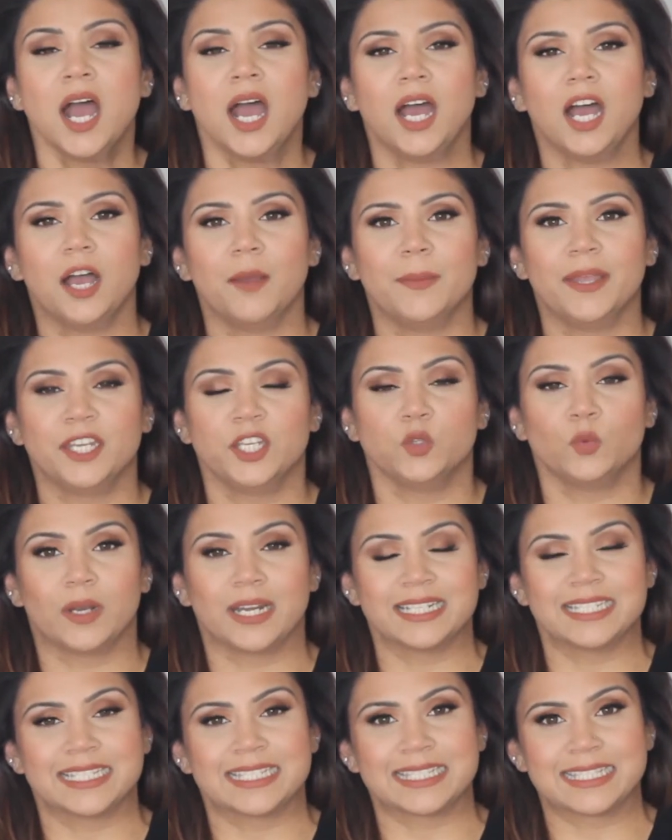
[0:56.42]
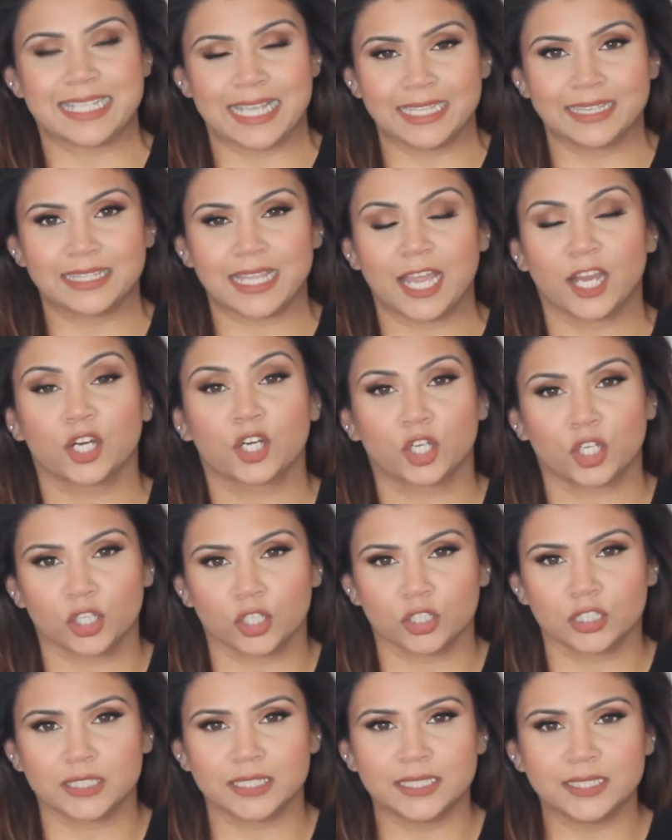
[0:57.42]
and you wanted to set that
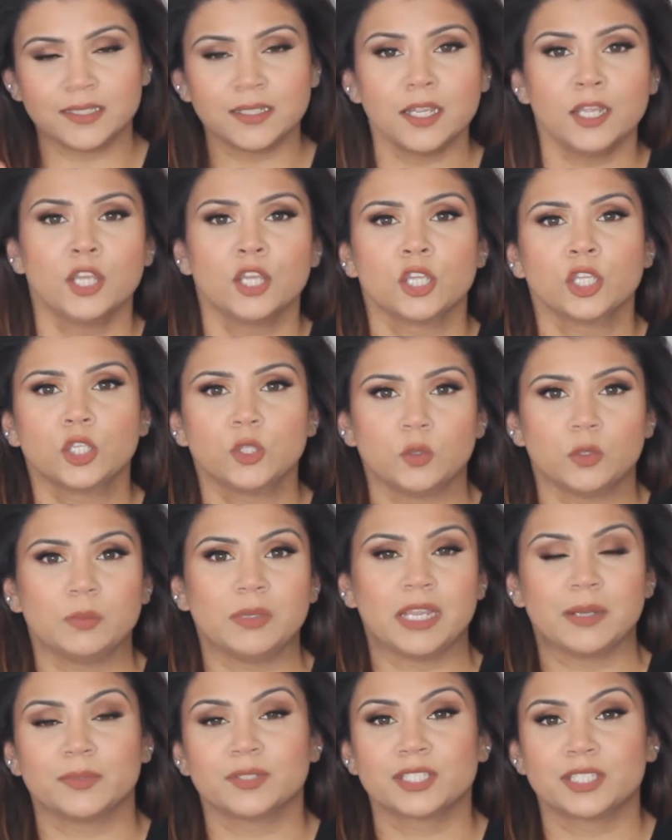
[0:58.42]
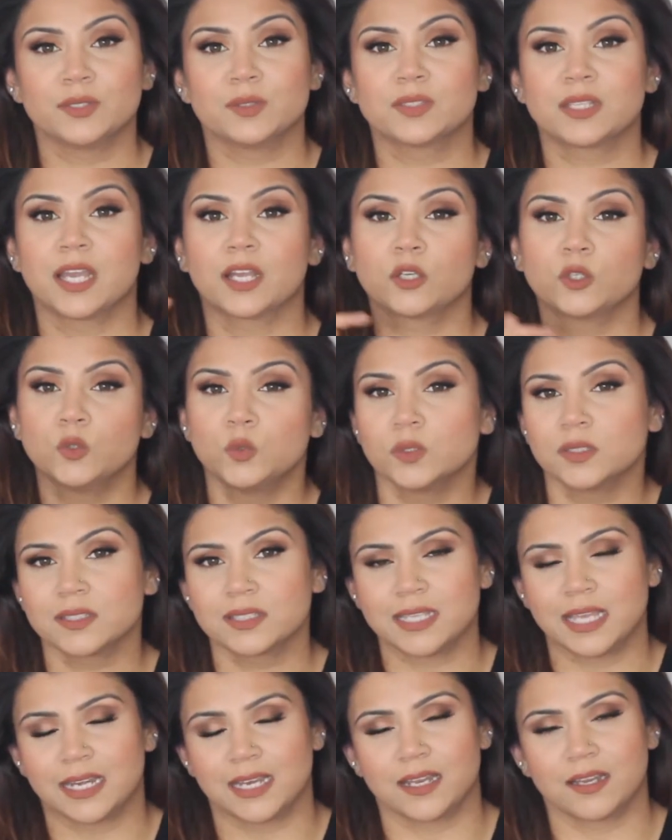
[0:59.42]
curl in, you would be able to use that cool
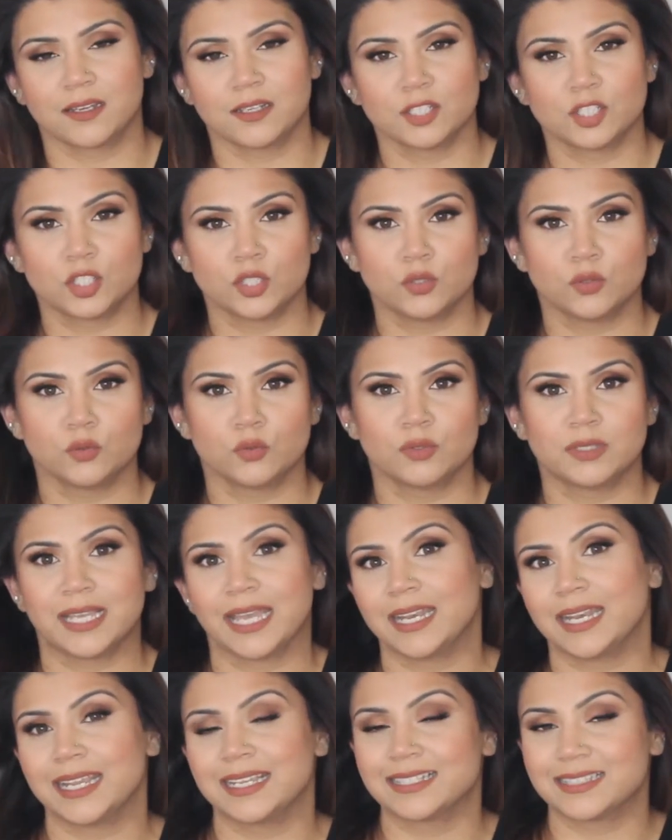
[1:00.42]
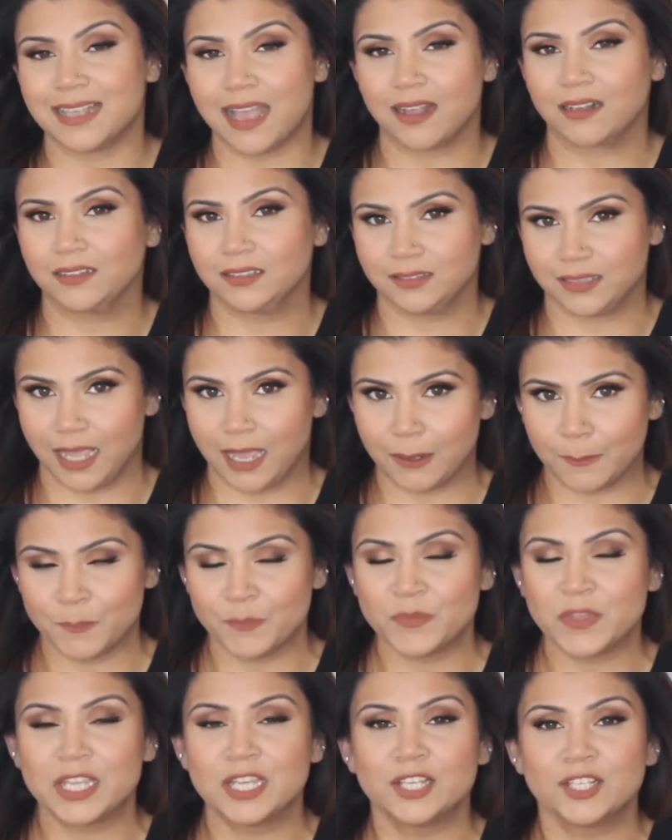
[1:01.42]
setting to get exactly that.
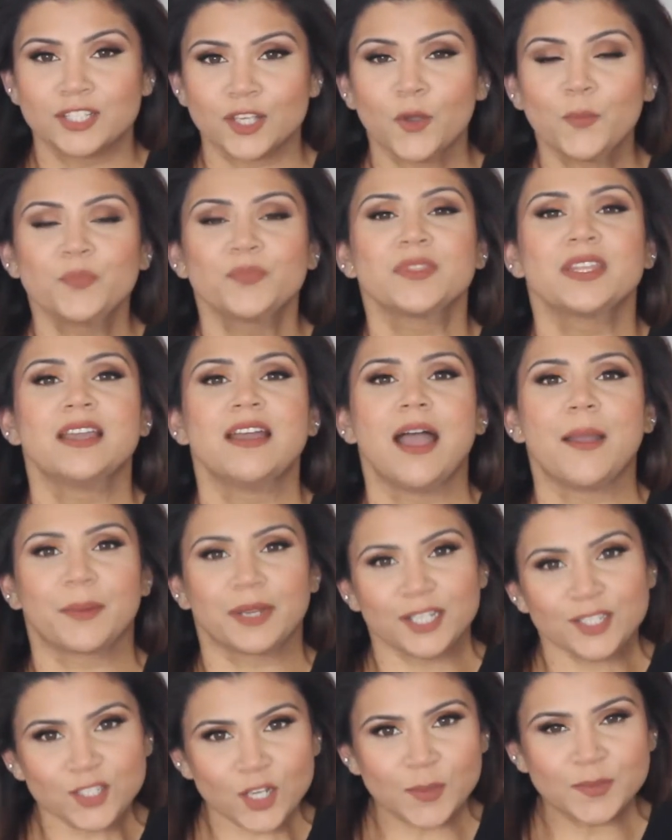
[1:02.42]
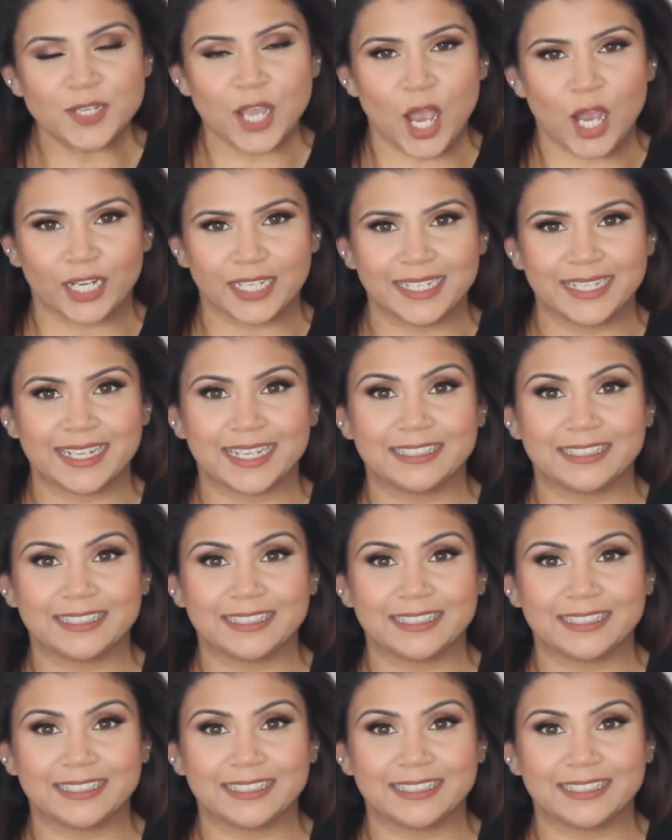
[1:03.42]
So I'm gonna stop talking